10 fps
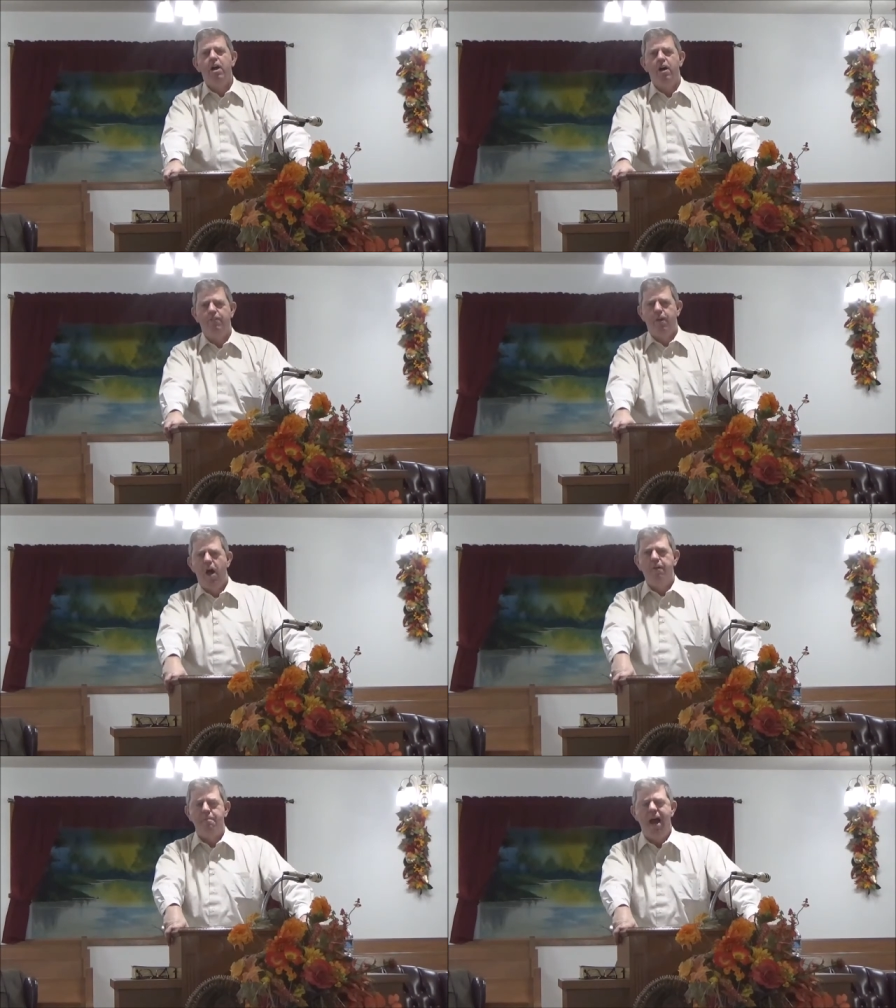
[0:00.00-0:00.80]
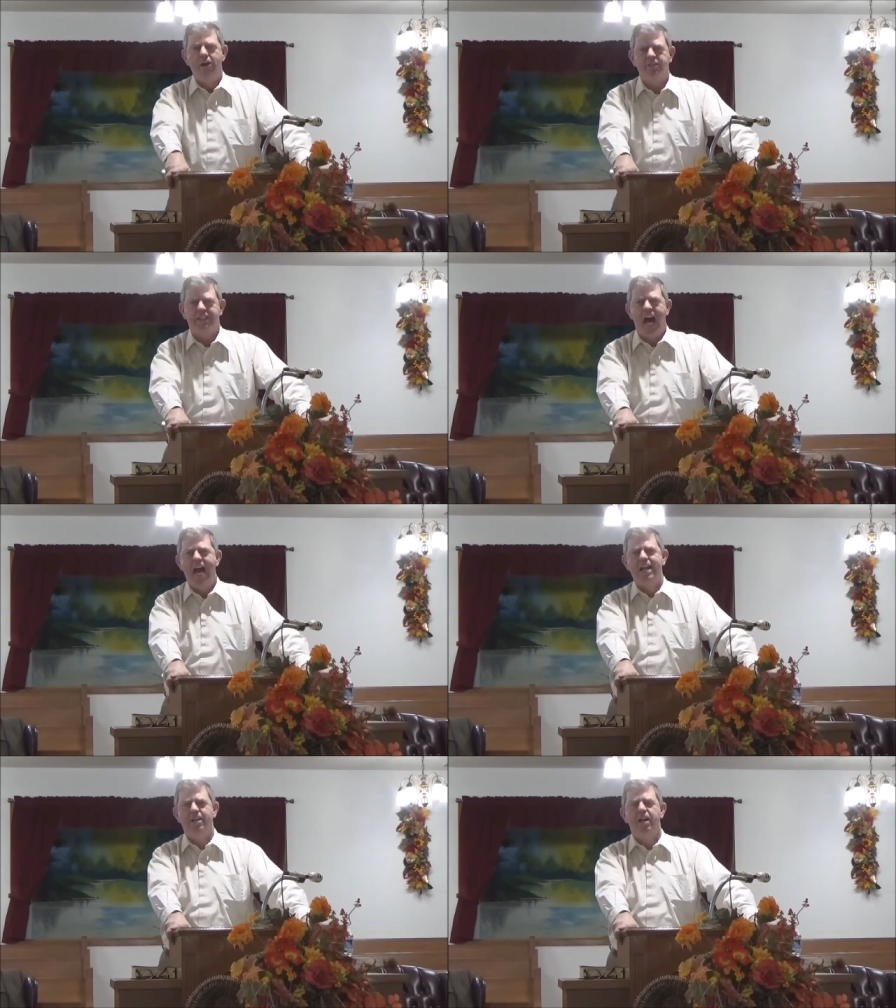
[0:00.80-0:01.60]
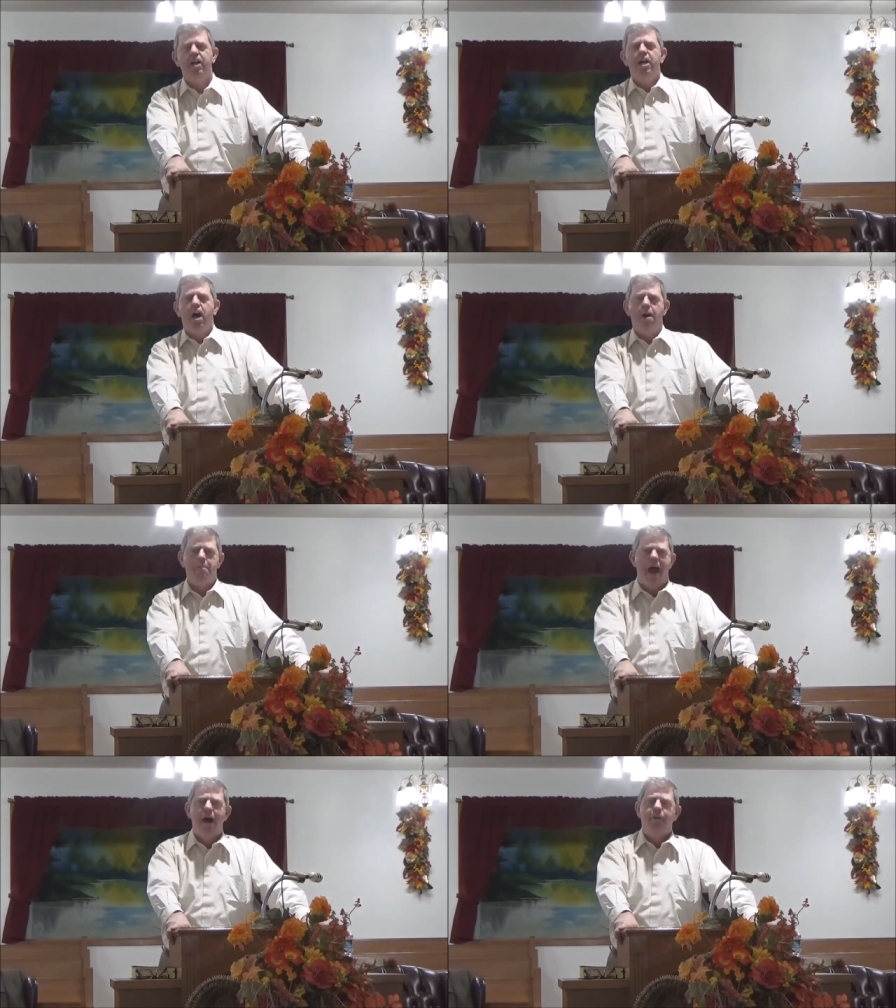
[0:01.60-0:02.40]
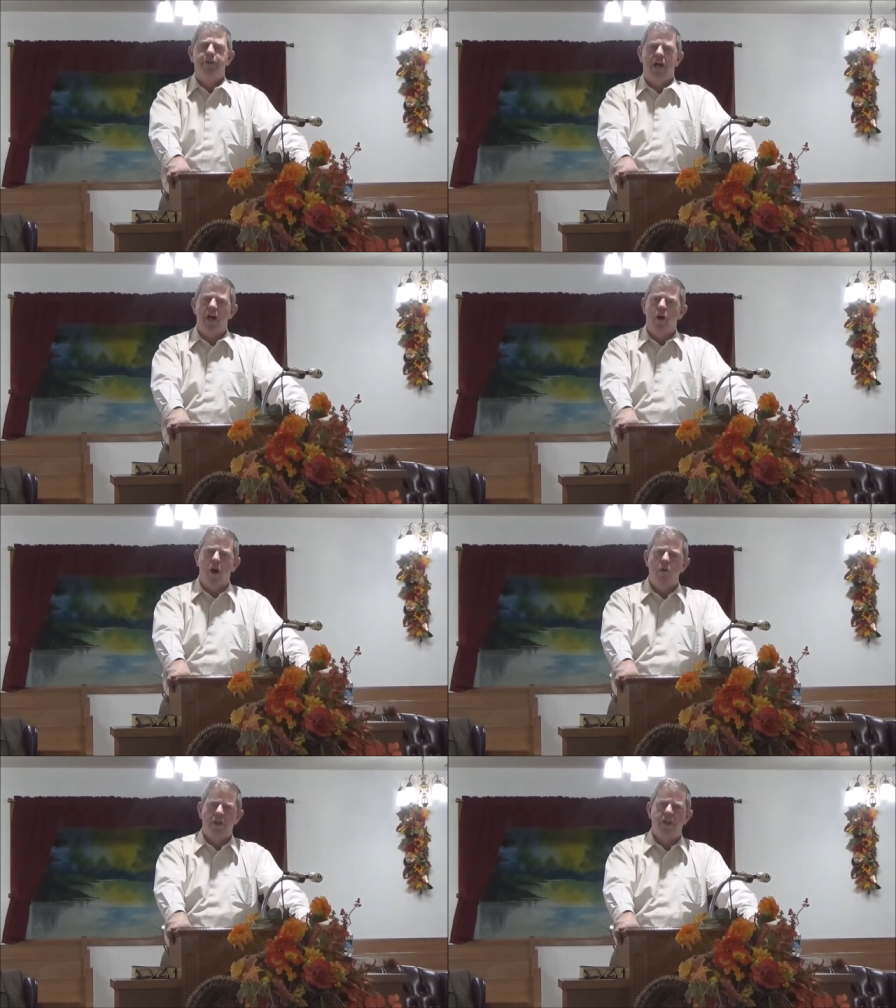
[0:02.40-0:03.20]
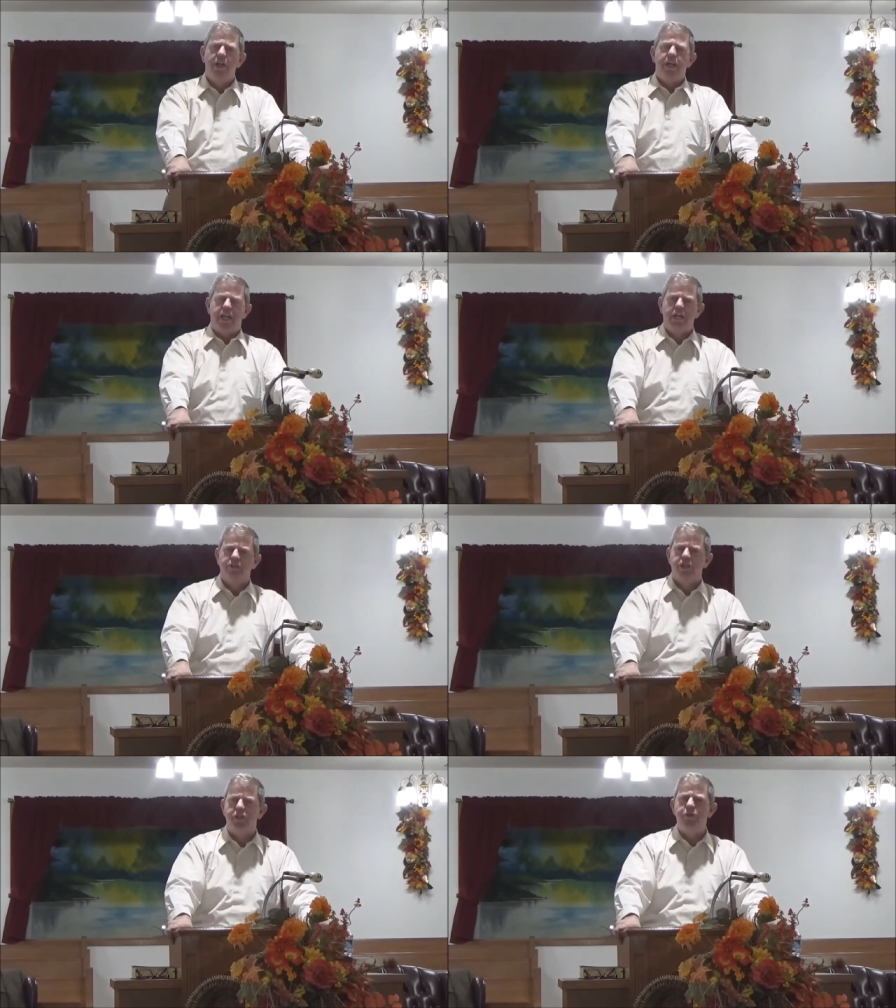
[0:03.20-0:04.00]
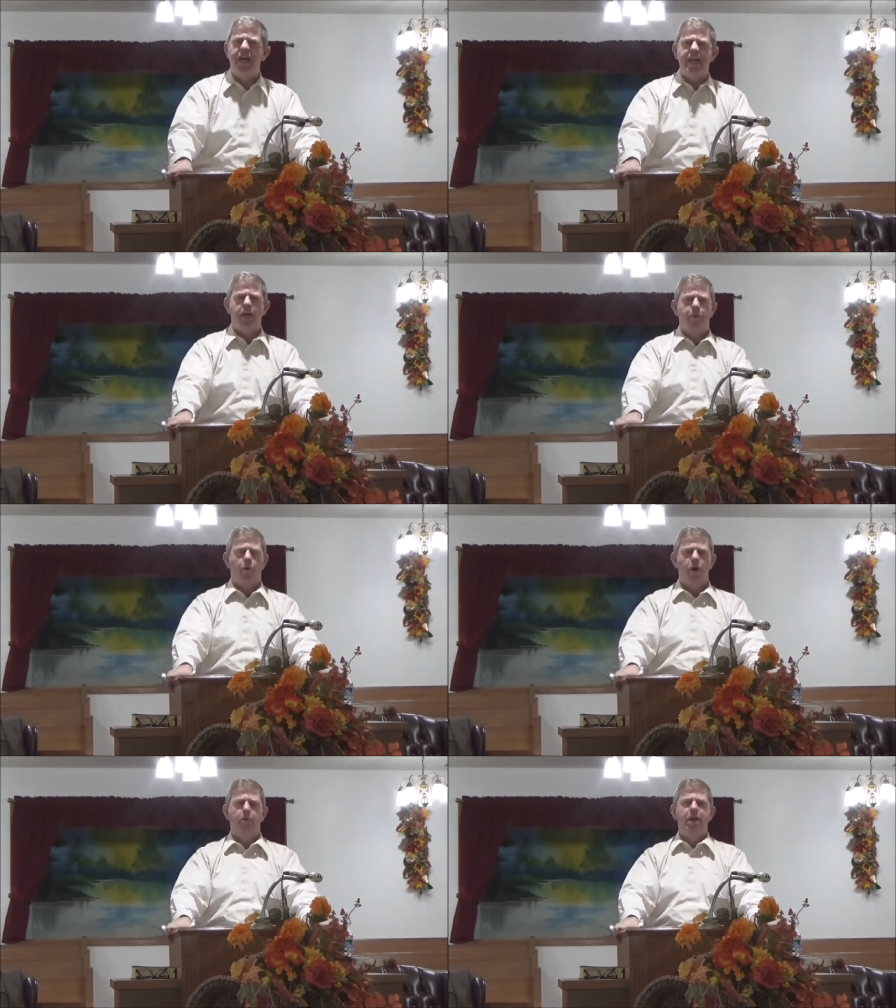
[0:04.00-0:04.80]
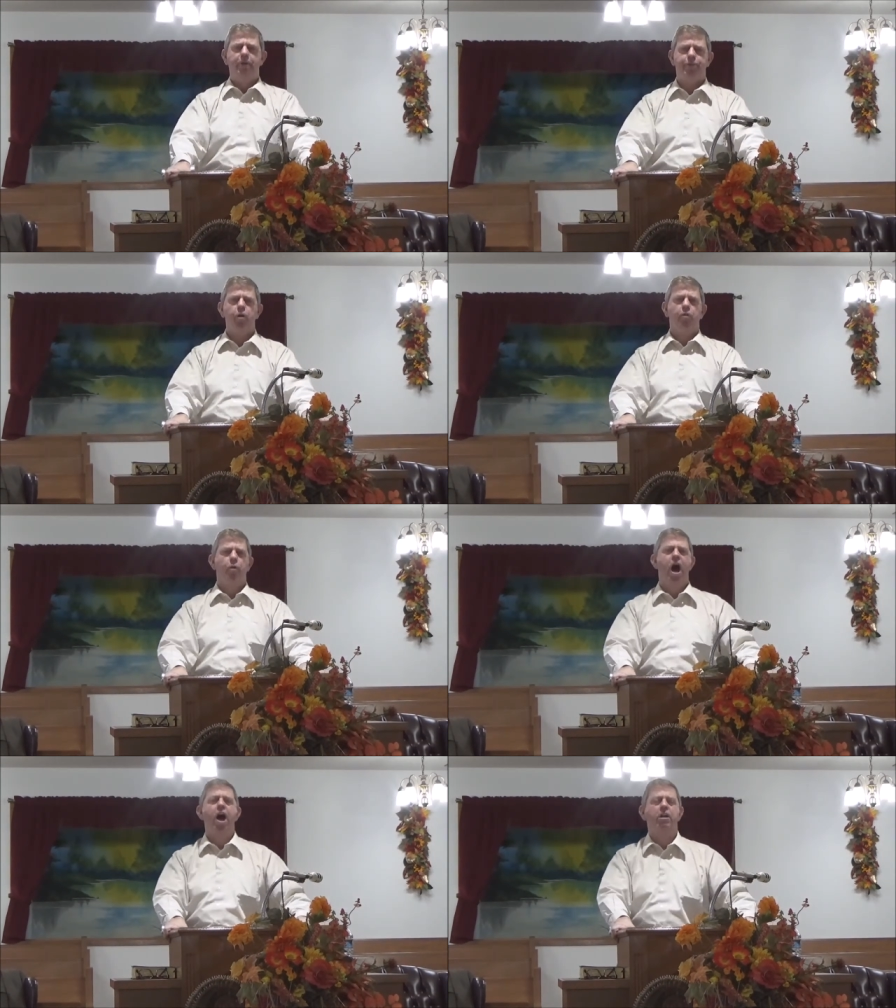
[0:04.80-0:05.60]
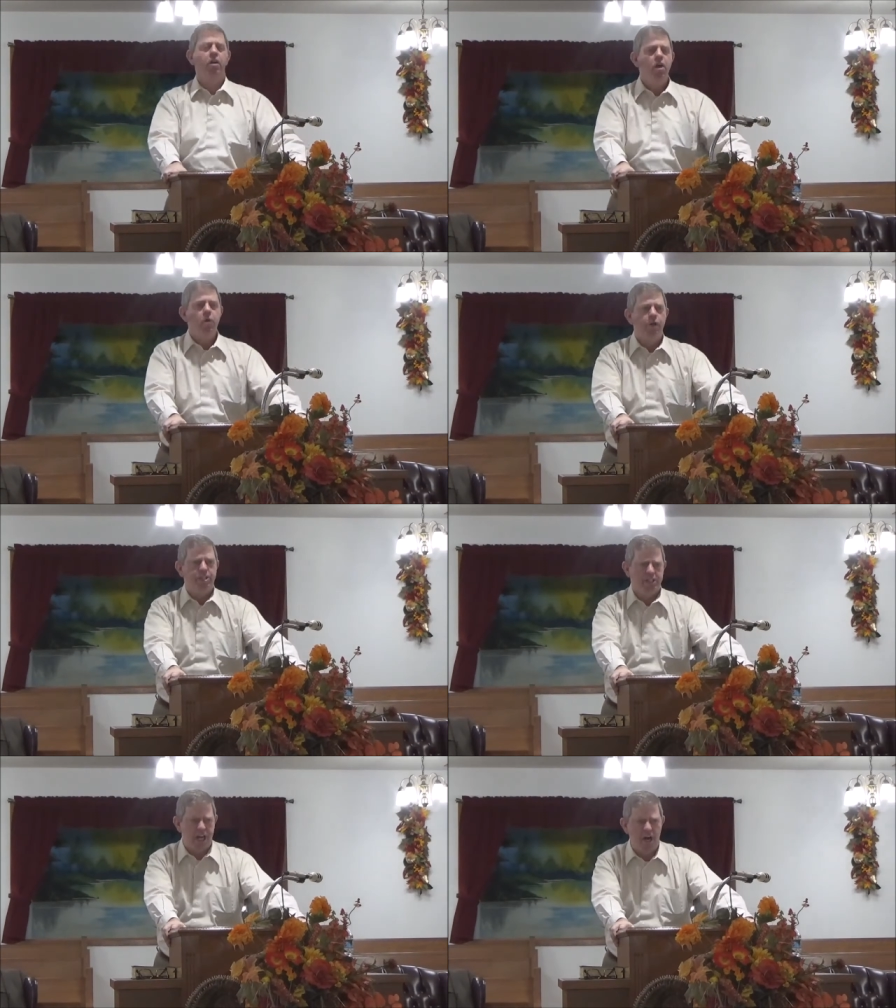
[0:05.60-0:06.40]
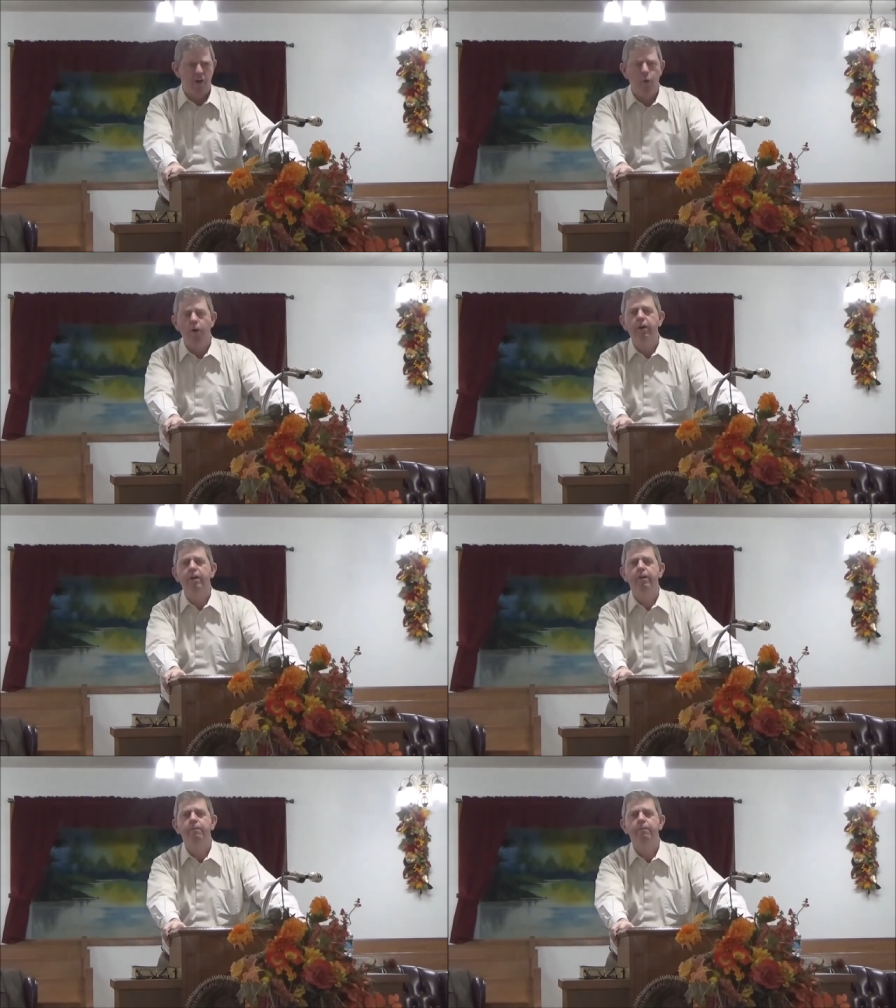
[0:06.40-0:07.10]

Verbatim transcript: of, of, Mount Zion, a, a mountain uh, on the hills of Judea, but we're built on the rock which is our Lord.